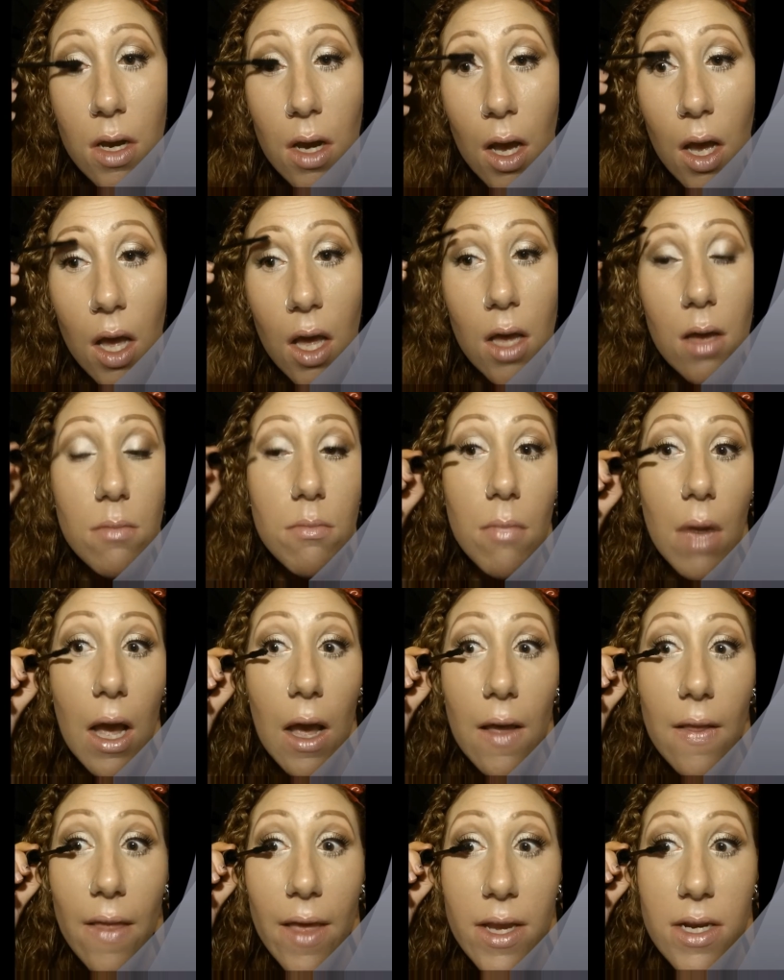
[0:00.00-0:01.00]

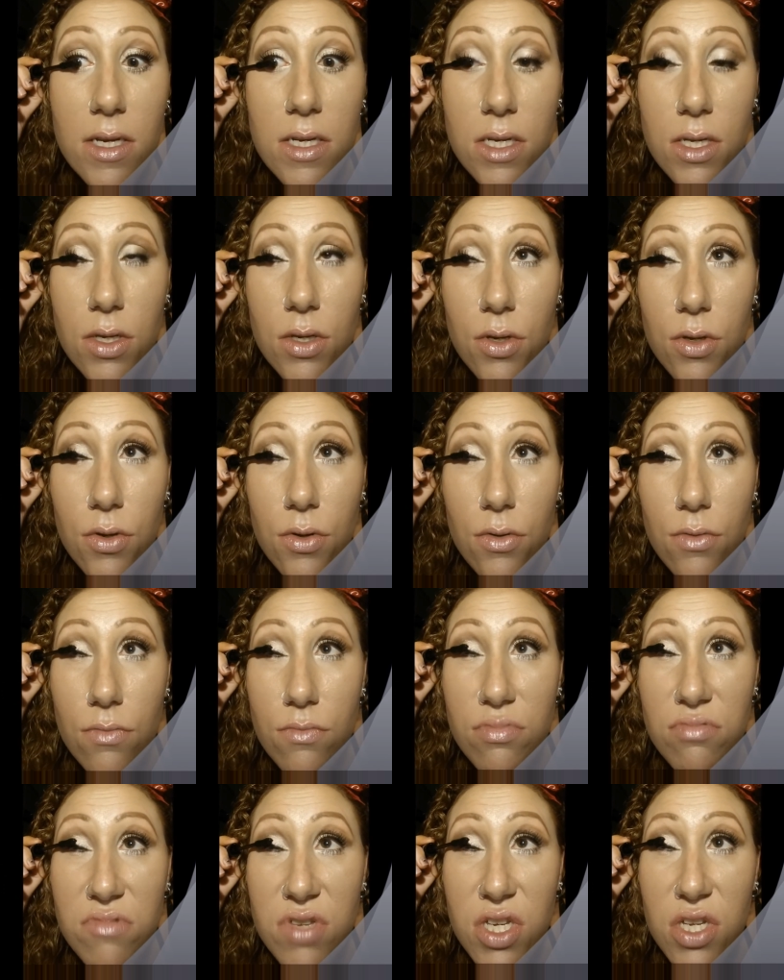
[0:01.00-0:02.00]
I like to do
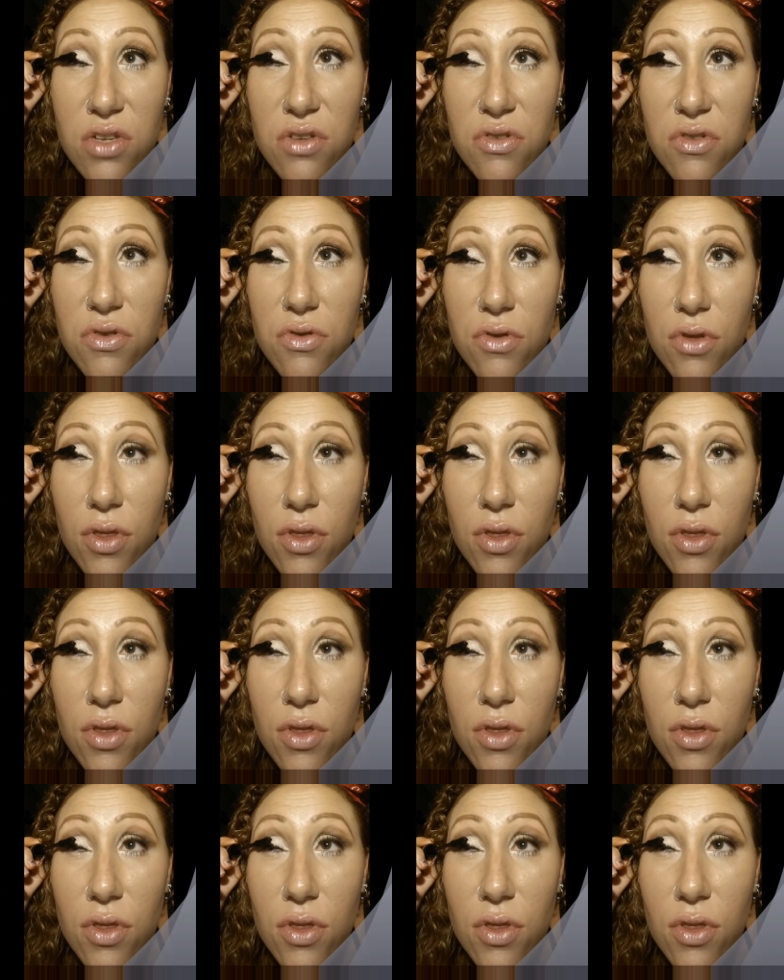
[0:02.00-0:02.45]
2,